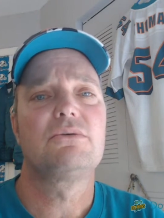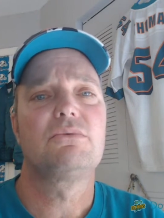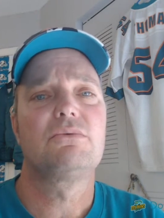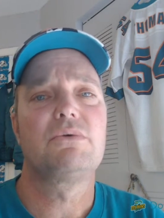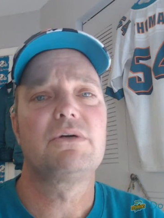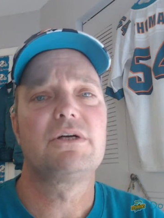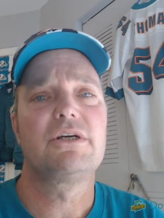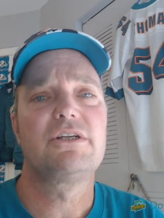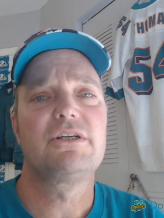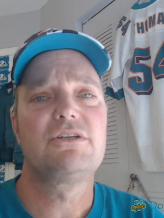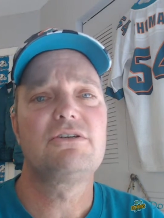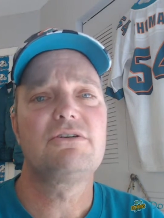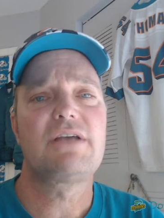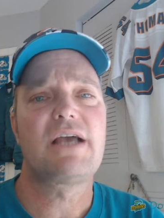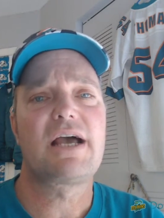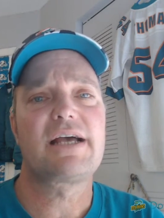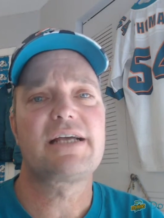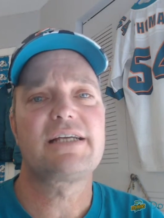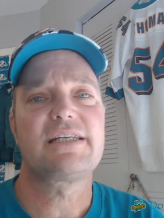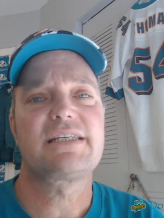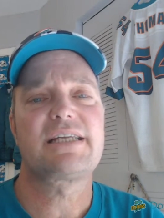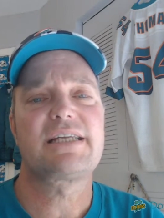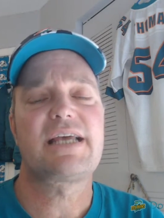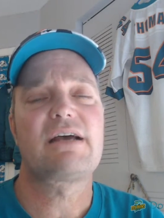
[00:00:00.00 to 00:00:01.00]
Where are you
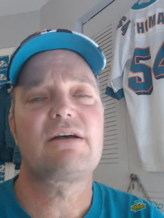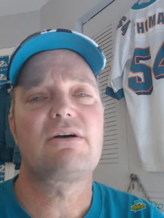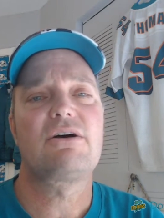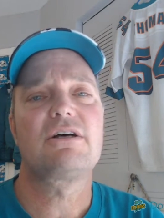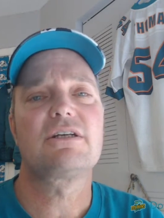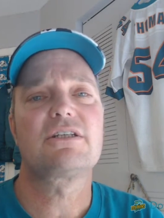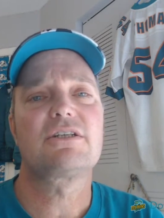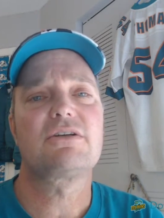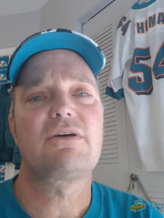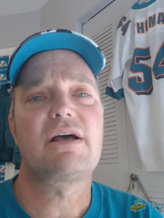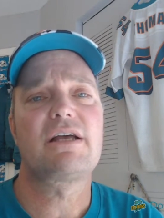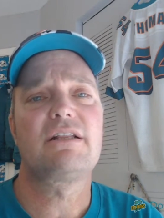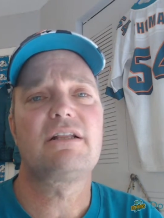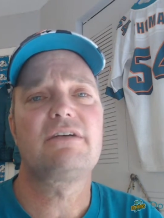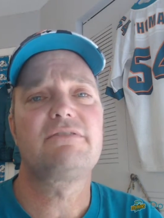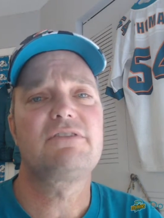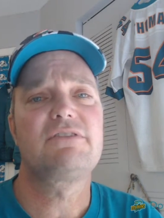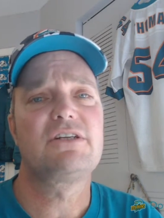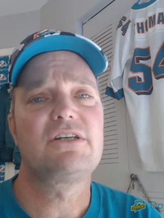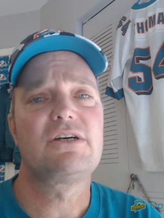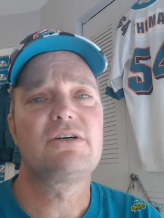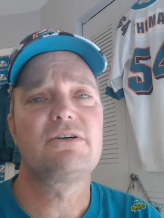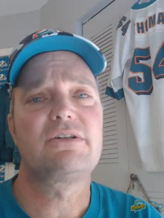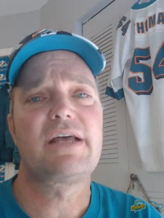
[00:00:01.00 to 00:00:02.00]
guys at? Also, I'd love
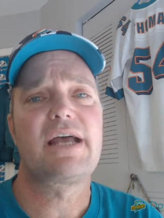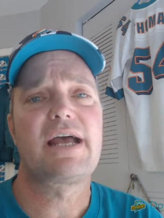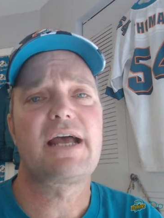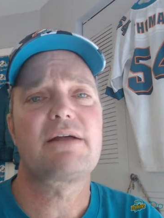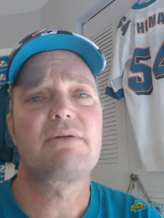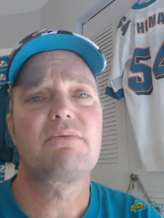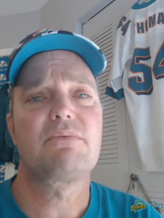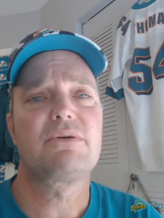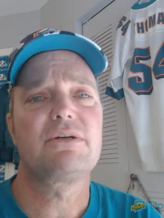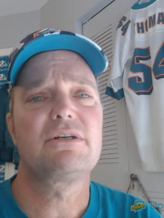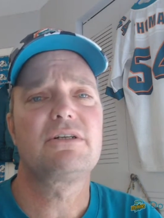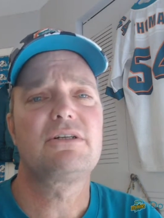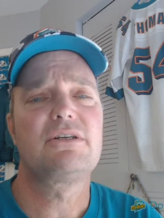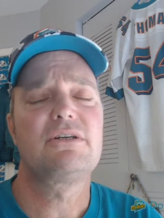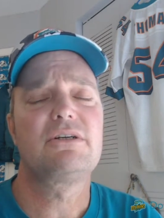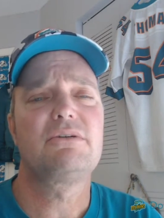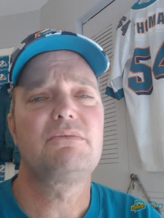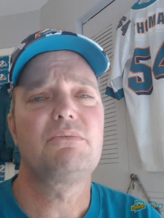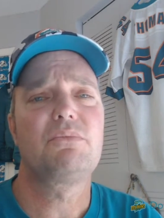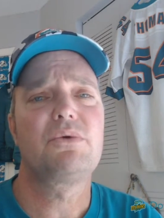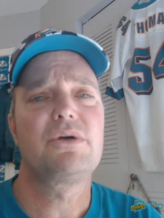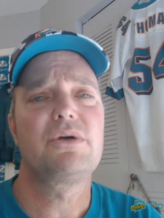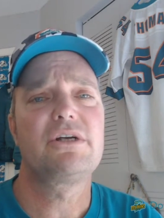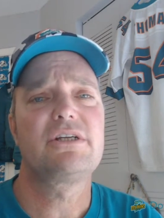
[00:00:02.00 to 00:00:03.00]
to know that. Where
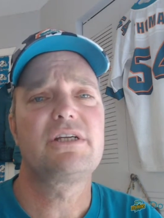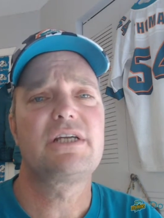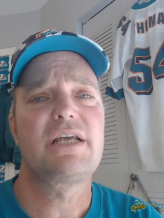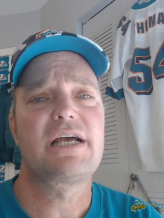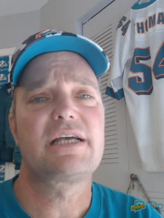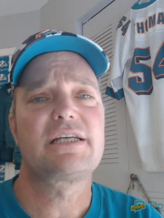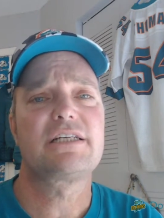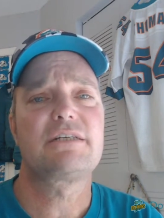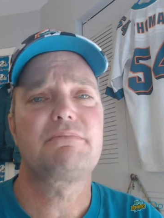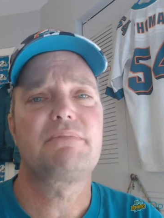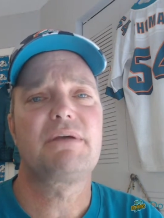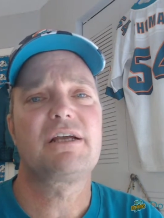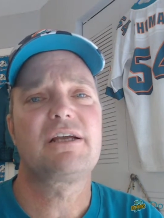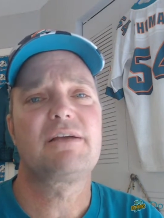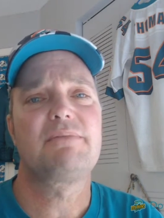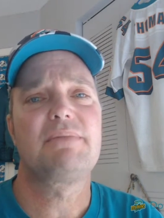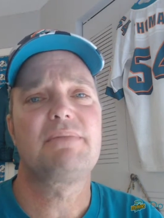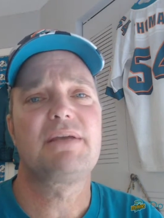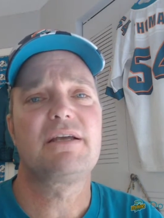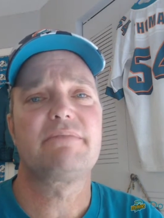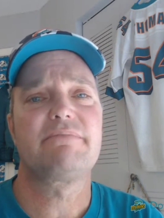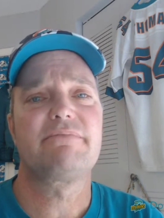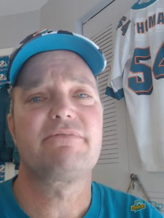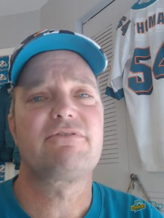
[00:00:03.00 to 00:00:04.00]
are you guys picking
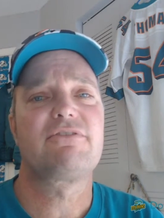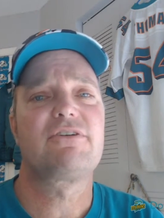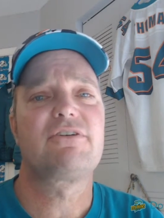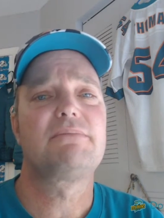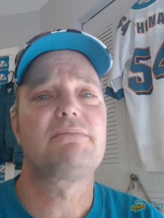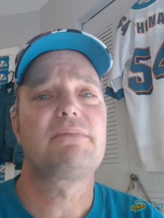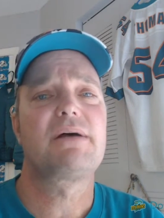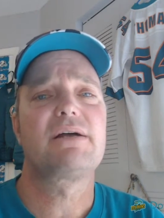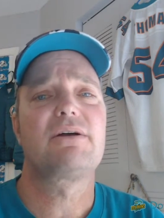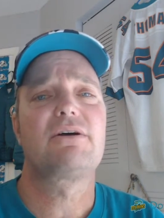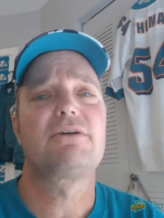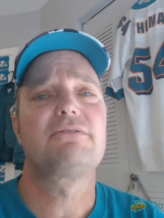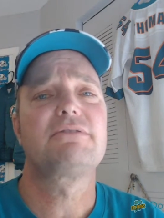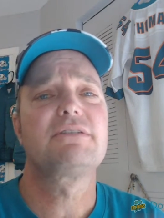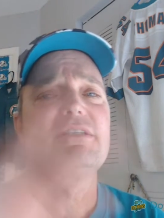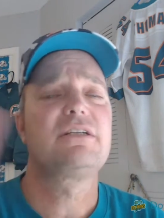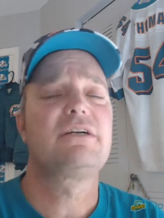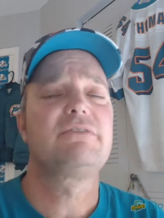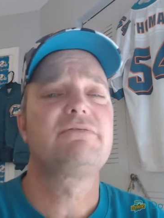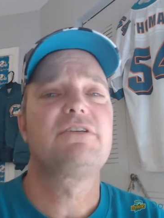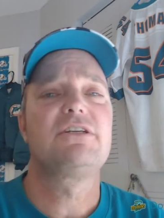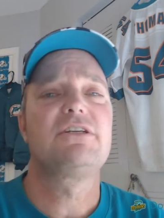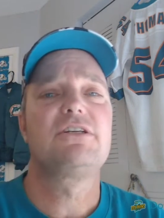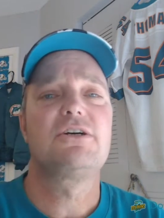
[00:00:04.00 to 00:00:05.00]
me up from? I always
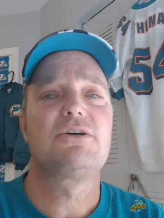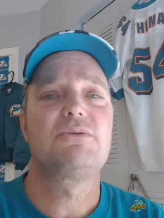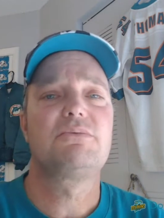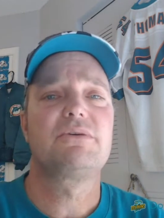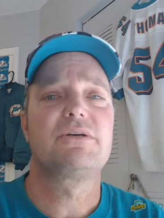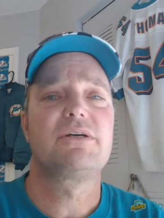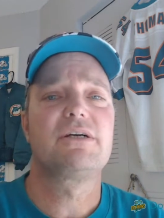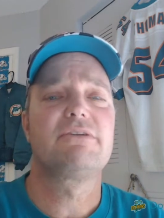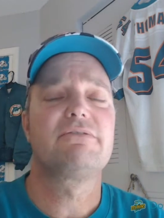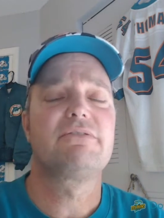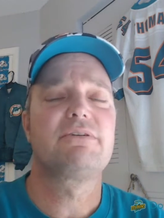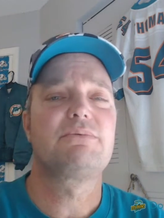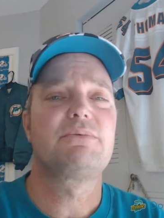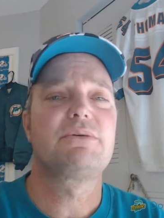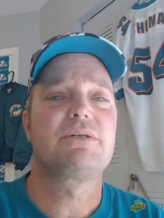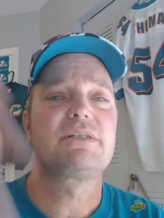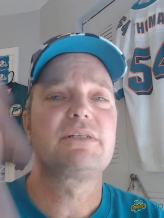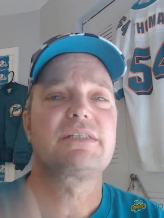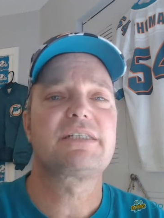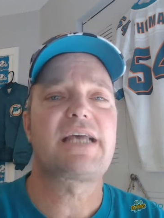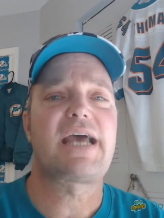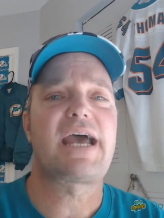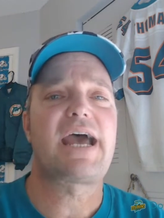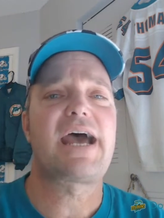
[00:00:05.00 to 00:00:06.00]
love to know where
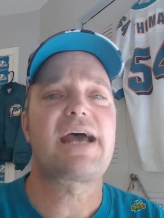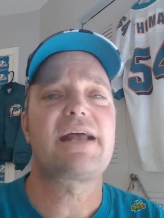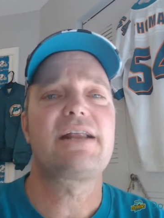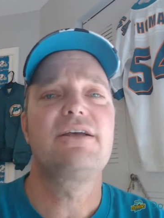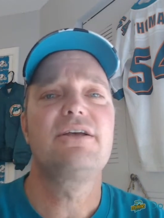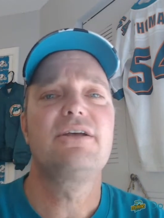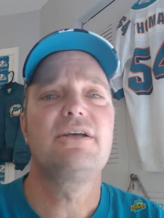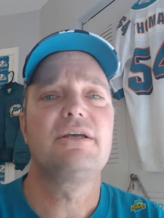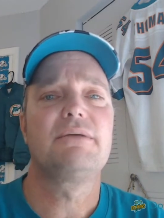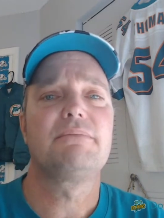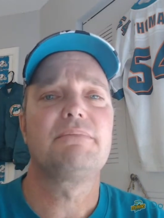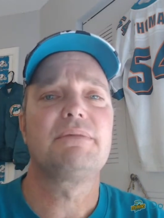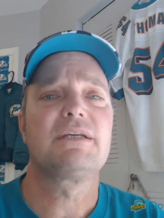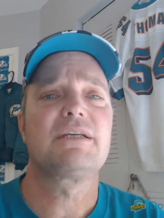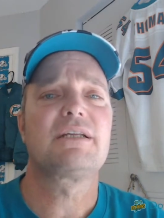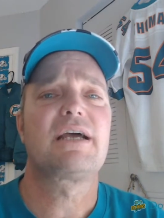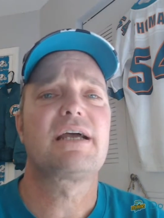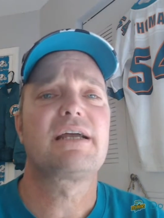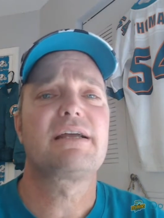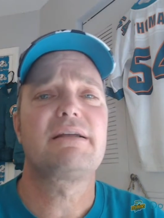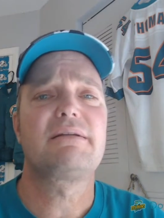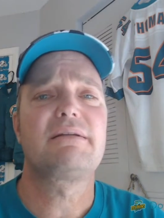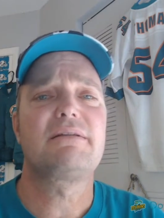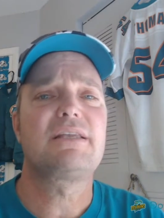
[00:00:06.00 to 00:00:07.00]
everyone's at, because
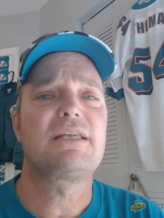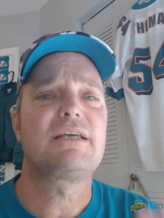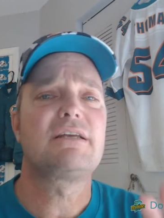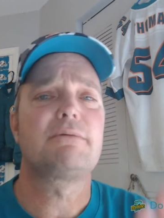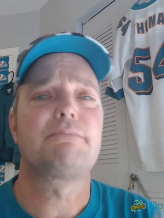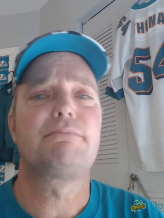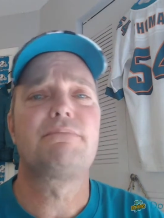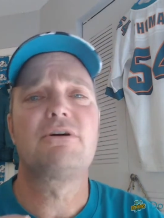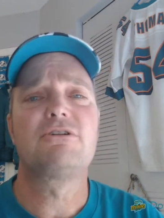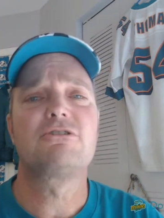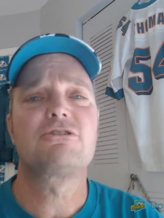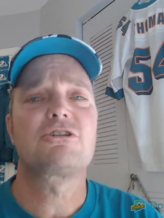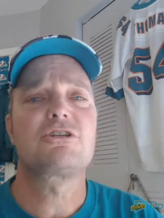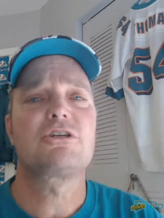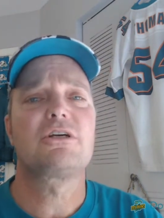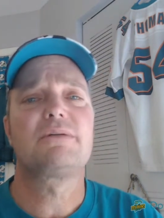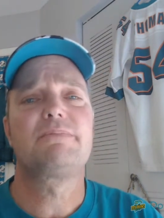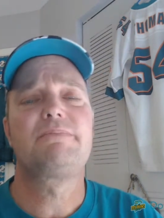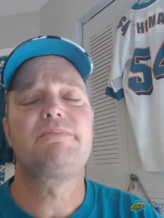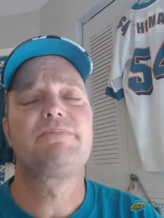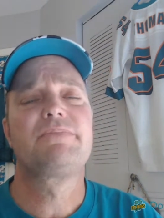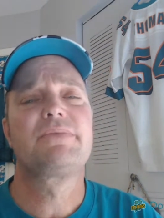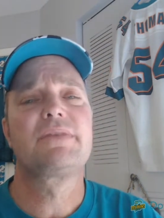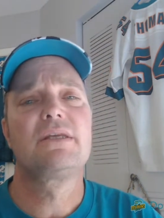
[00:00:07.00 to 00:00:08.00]
I did a post
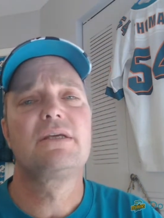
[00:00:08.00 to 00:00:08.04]
on